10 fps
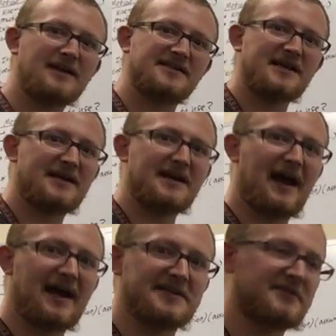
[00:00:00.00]
decided to
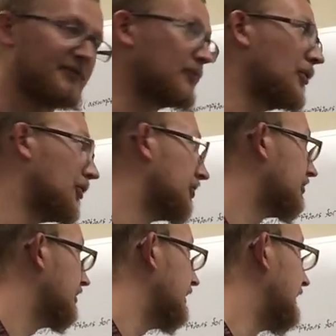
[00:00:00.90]
ask for both.
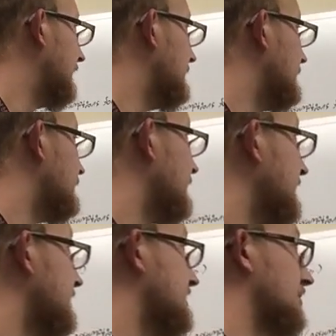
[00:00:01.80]

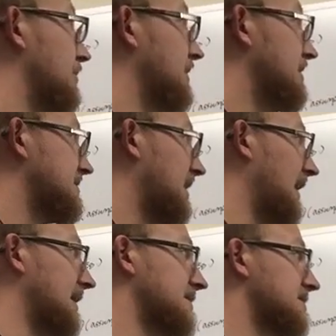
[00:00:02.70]
So in this
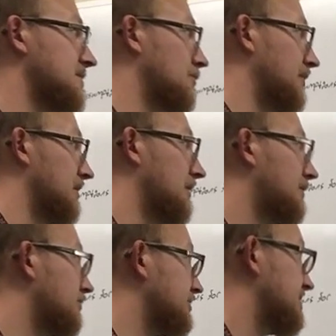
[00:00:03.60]
case, we
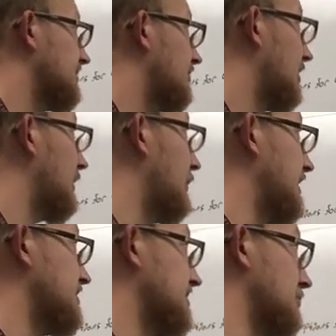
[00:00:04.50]
look through some of our
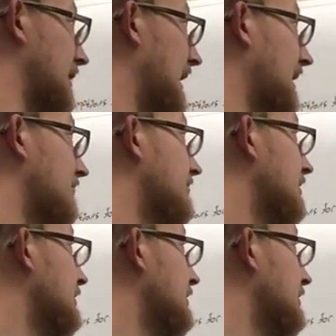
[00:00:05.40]
equations. We have,